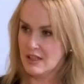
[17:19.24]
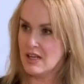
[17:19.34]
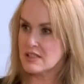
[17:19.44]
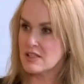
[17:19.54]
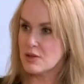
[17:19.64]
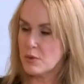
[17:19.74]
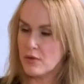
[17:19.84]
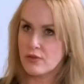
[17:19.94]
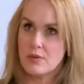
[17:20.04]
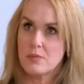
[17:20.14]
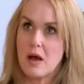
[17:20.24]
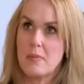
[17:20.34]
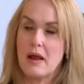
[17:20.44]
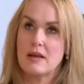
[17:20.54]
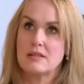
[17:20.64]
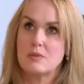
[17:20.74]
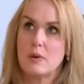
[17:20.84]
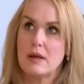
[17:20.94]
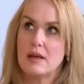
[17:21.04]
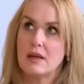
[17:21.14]
Yeah, so you went from a place
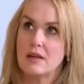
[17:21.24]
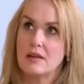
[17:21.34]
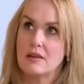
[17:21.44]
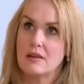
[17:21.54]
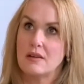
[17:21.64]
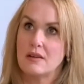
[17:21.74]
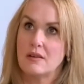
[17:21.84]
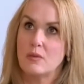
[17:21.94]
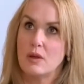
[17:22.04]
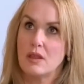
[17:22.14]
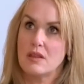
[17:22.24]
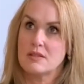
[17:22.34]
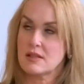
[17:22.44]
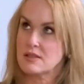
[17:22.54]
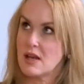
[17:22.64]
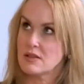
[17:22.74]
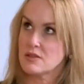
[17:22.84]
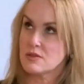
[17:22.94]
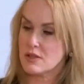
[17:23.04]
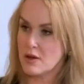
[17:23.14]
where with
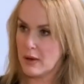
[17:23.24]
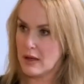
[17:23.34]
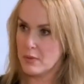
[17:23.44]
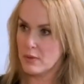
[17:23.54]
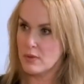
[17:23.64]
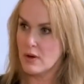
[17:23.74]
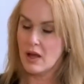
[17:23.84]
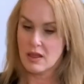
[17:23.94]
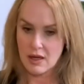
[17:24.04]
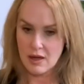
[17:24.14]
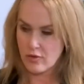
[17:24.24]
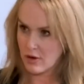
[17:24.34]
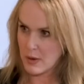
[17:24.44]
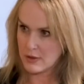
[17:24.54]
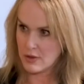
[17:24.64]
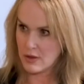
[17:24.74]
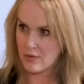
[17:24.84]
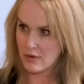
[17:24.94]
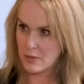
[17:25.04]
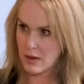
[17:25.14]
6,000 or so people that everyone knew
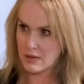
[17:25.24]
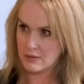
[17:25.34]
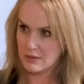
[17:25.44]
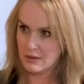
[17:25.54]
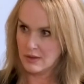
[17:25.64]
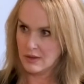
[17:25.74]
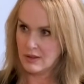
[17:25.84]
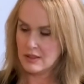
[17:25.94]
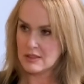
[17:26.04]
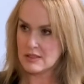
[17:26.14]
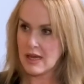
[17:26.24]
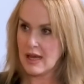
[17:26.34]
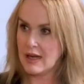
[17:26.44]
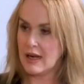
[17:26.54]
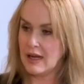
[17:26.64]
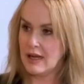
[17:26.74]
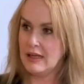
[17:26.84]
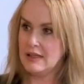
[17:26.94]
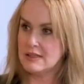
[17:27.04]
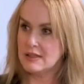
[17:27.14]
everyone to
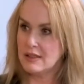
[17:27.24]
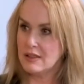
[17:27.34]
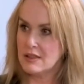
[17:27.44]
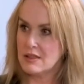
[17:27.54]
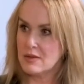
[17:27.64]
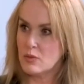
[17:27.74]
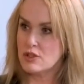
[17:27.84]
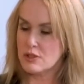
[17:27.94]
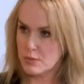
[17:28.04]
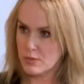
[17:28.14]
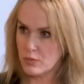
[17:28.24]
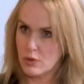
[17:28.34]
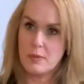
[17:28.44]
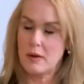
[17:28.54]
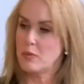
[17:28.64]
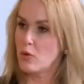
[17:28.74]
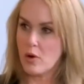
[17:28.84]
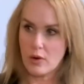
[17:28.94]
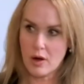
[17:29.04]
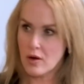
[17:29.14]
Adelaide, which would have been more
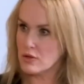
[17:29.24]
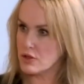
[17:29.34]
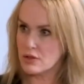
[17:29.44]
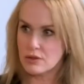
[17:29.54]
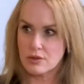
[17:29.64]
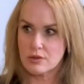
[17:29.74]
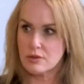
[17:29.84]
multicultural.